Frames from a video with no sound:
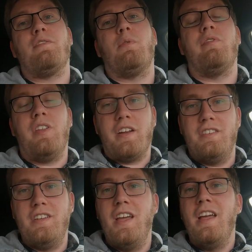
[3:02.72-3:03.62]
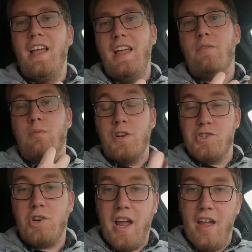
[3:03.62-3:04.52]
gets reflected in
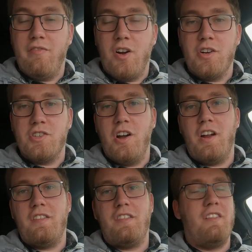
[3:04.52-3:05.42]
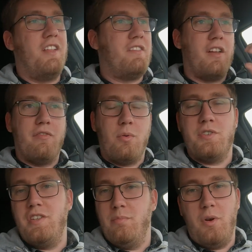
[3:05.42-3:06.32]
richer AFR targets. Instead of
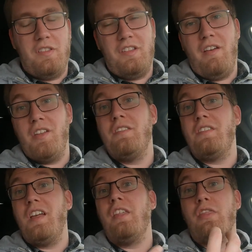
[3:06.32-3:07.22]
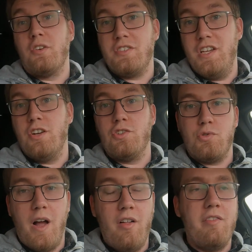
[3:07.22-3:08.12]
14.7, say 13 or
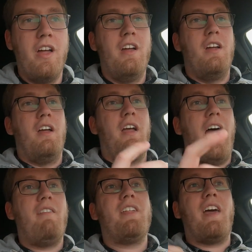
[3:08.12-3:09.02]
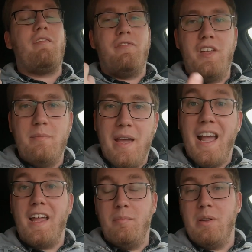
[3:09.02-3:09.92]
12. Having that
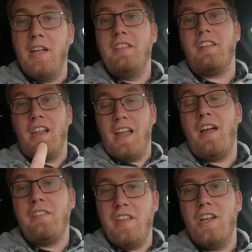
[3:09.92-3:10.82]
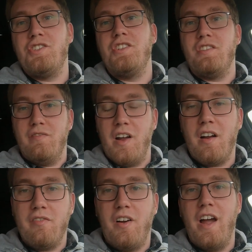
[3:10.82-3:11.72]
feedback in place allows the engine to
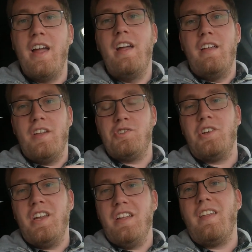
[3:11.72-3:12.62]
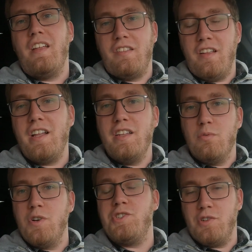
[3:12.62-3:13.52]
verify that you're getting that slightly
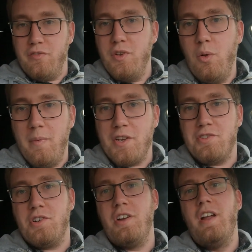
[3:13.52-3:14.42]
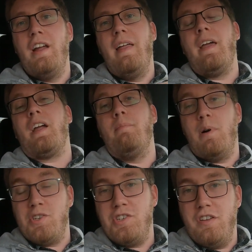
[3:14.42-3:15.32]
richer fuel mixture and that
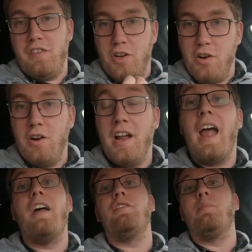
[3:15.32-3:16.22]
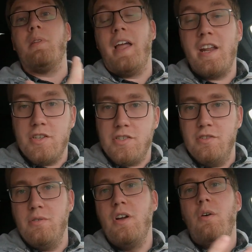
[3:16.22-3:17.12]
combustion is occurring as you plan it
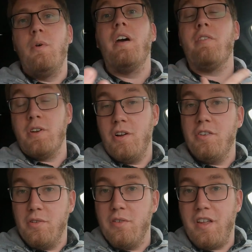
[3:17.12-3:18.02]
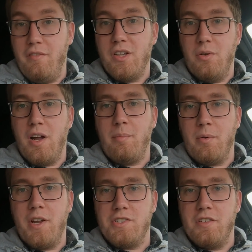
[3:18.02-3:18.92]
to whenever you're under those heavy load
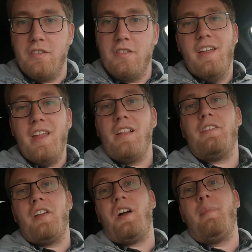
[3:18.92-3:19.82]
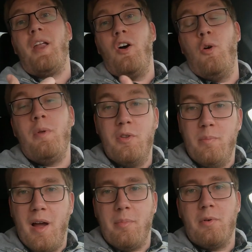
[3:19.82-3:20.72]
operations. Now let's talk about open
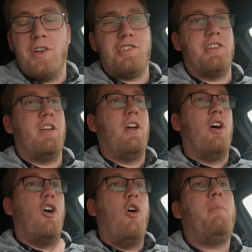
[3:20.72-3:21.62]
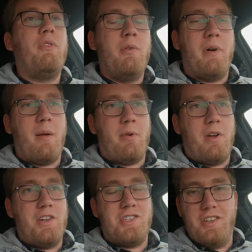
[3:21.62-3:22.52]
loop operation. Open loop
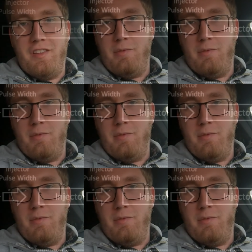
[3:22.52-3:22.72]
operation